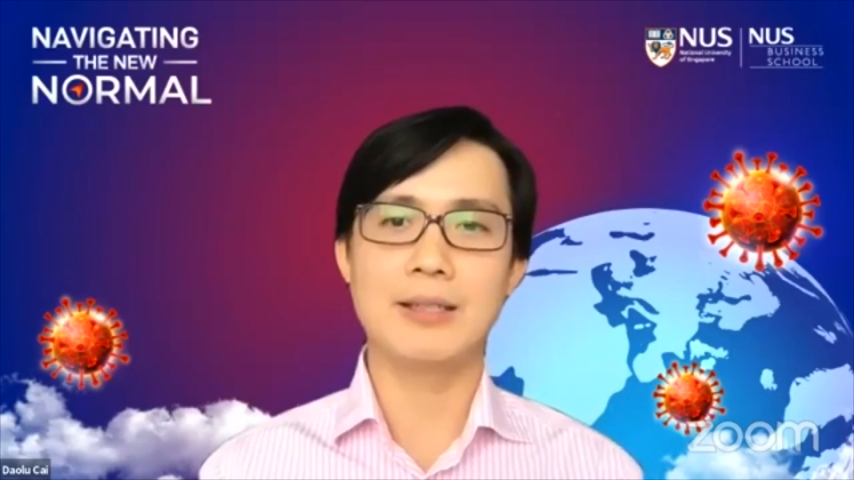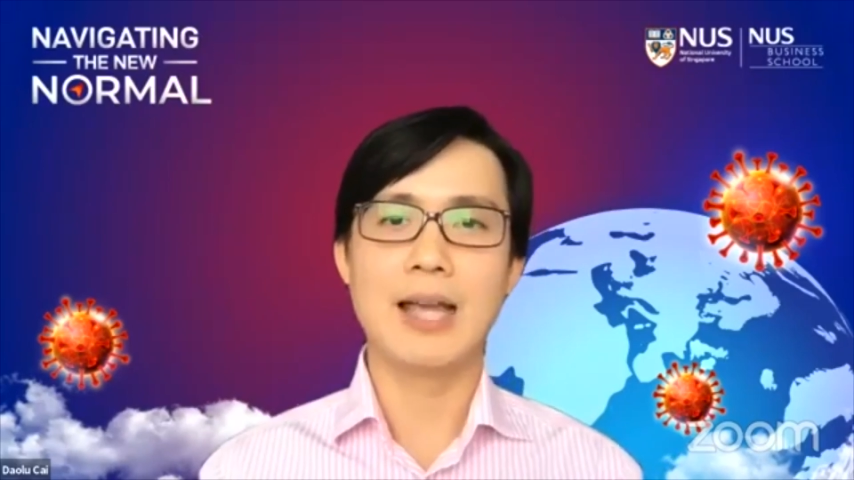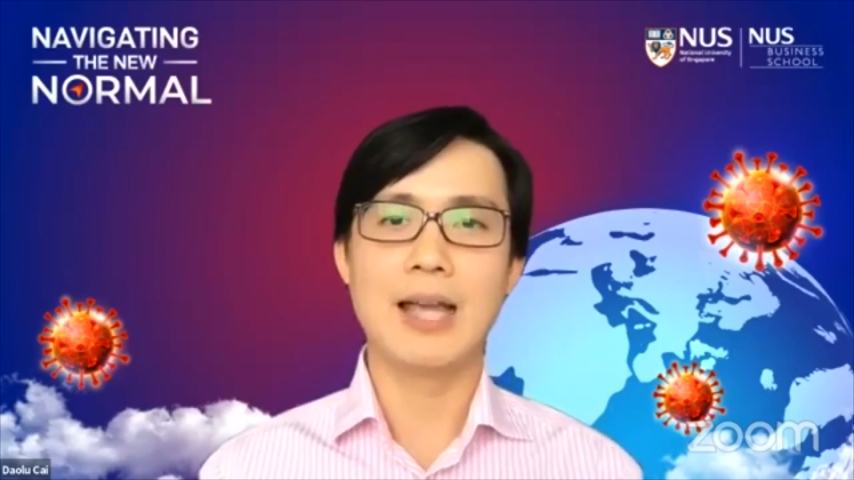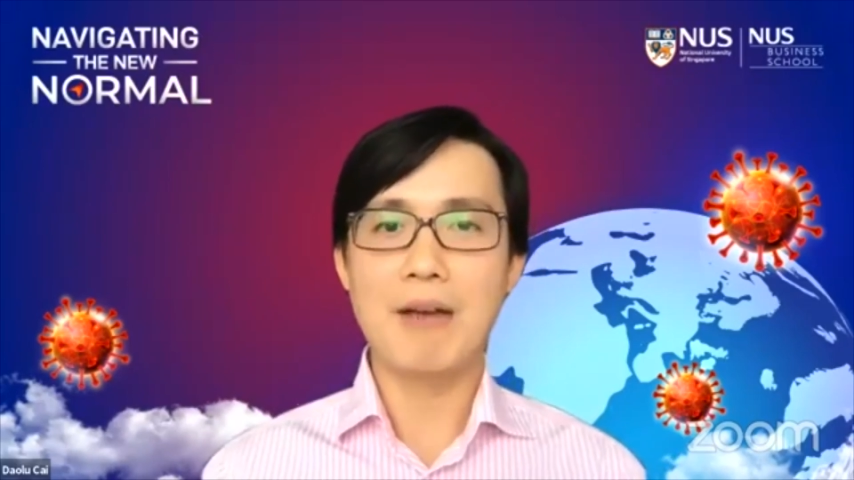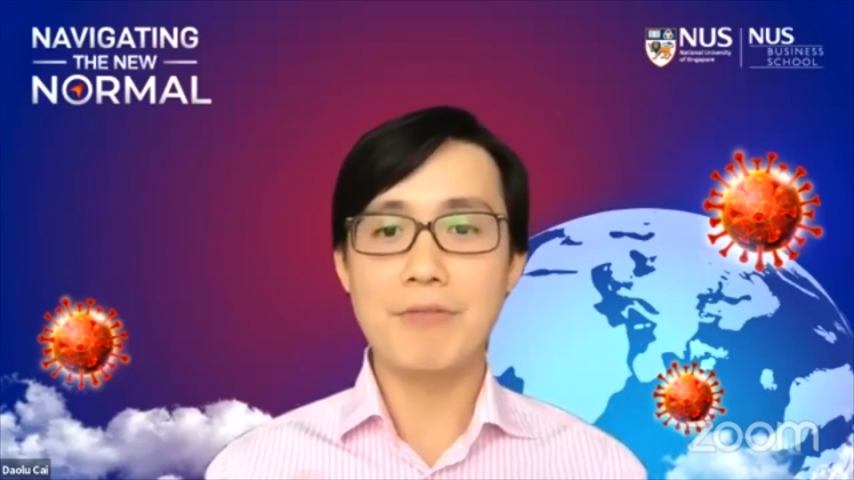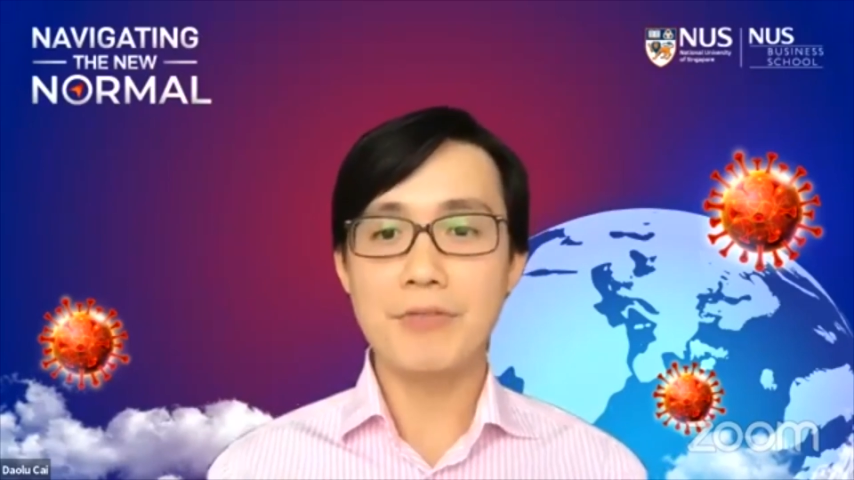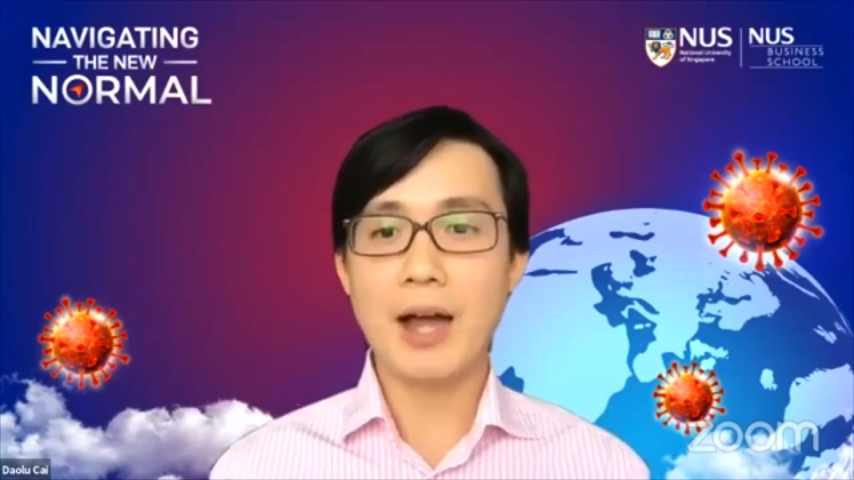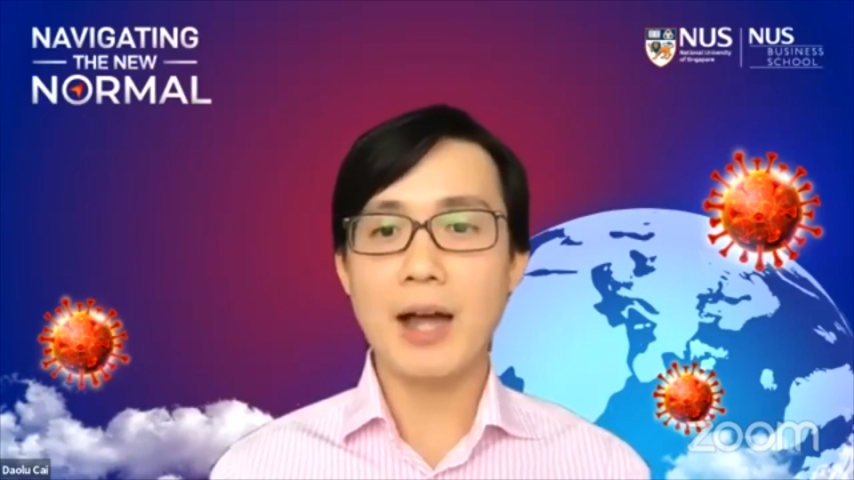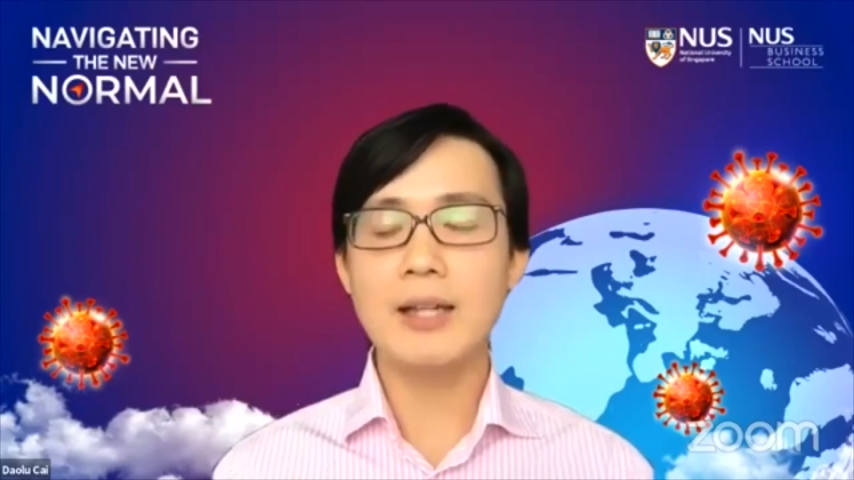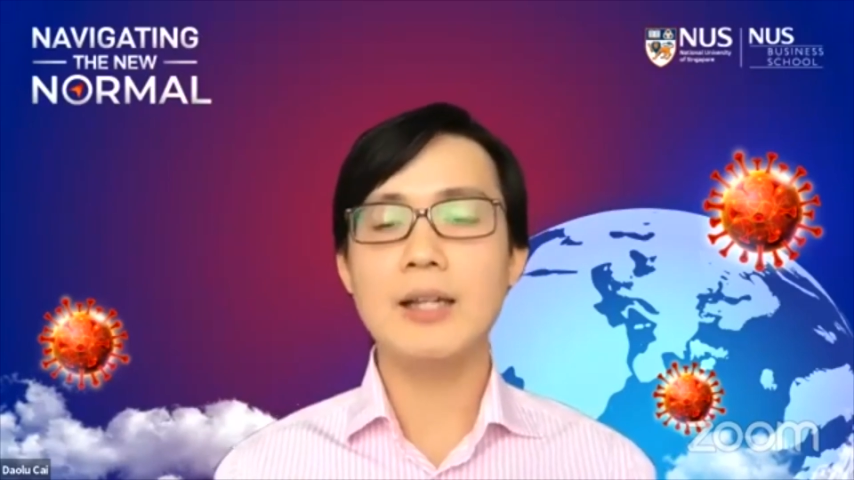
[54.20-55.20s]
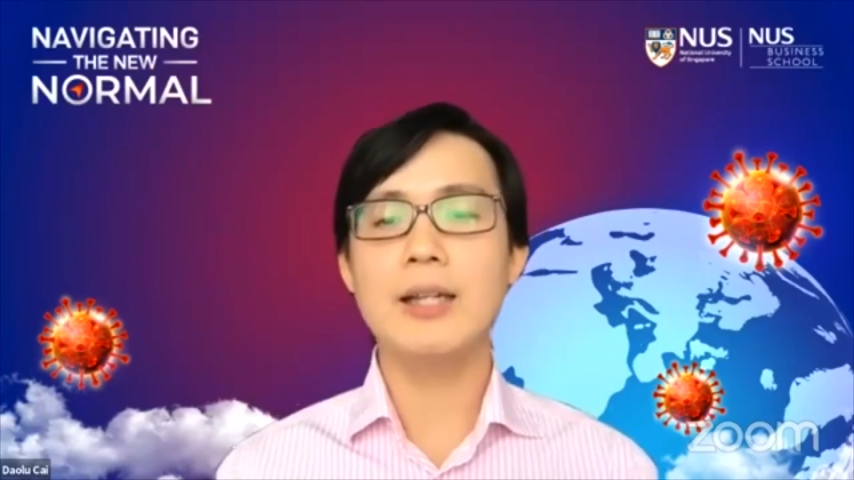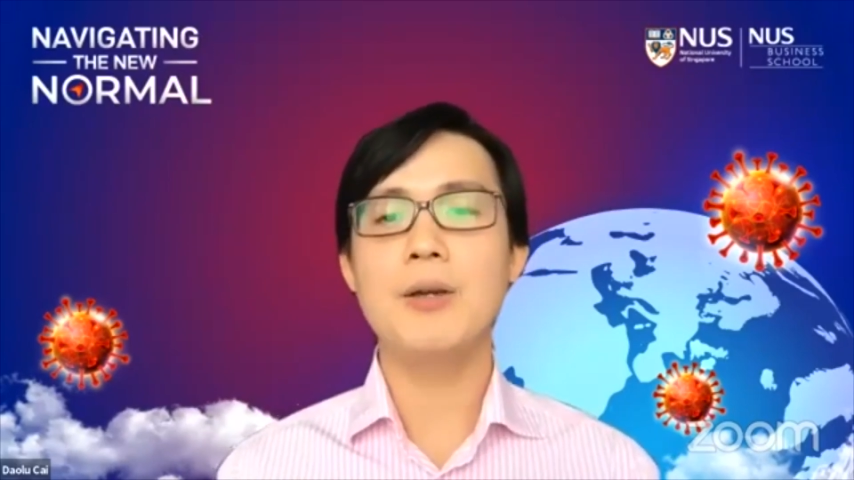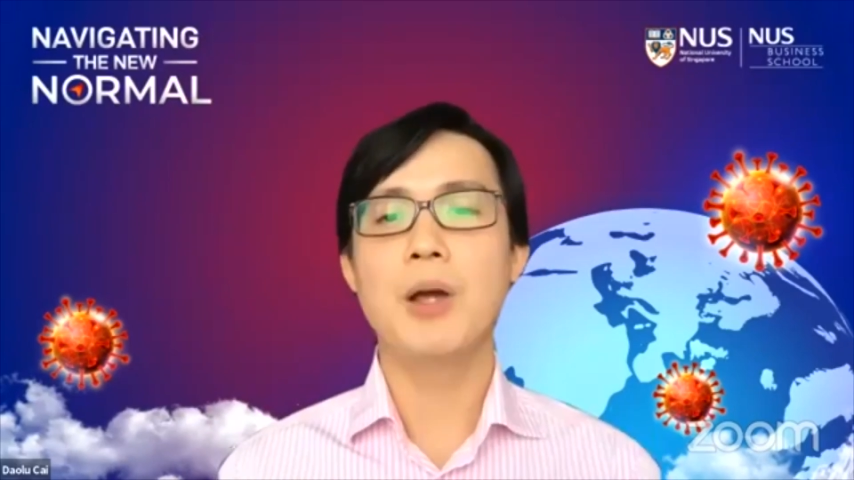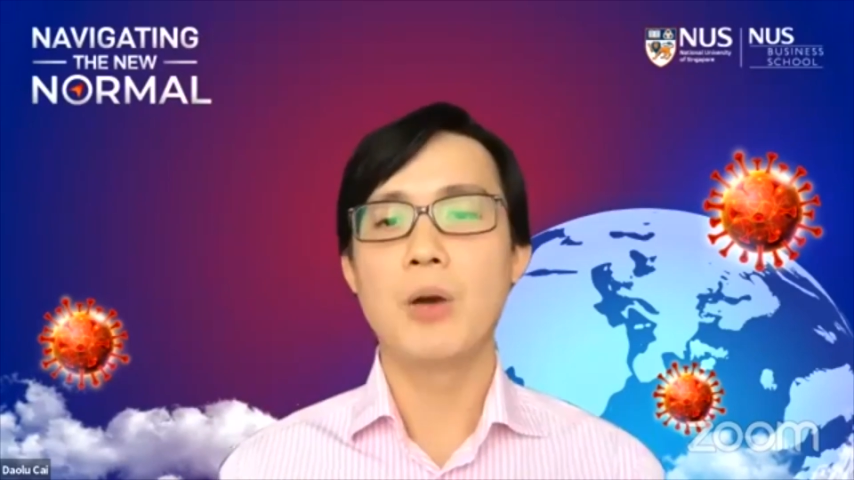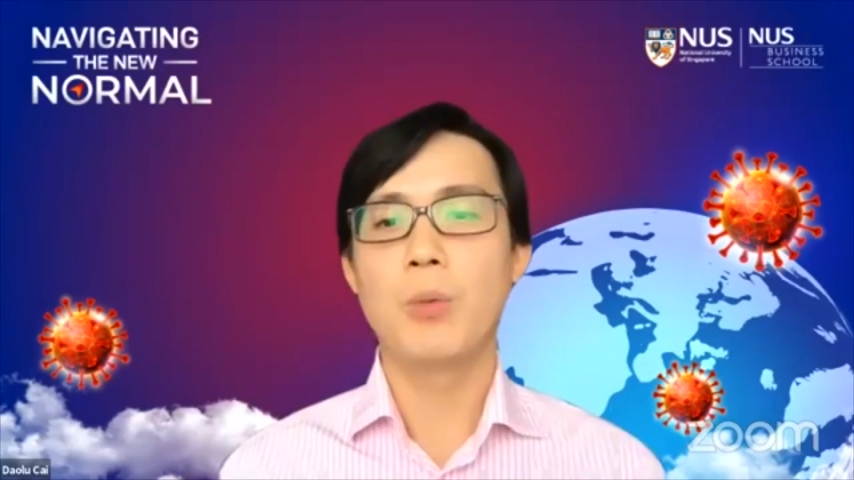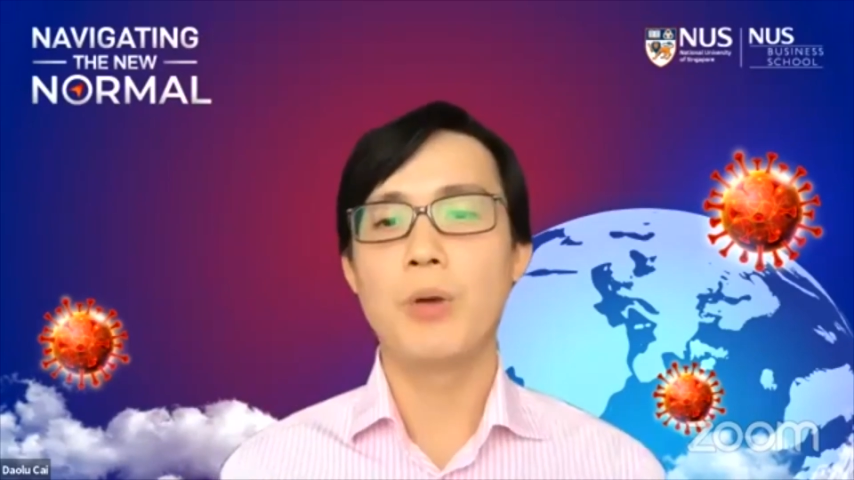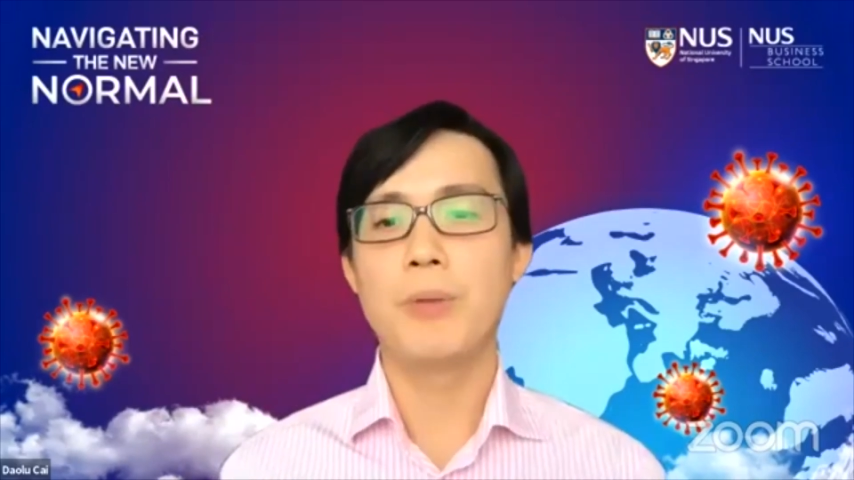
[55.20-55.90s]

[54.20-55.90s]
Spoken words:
And finally, we'll be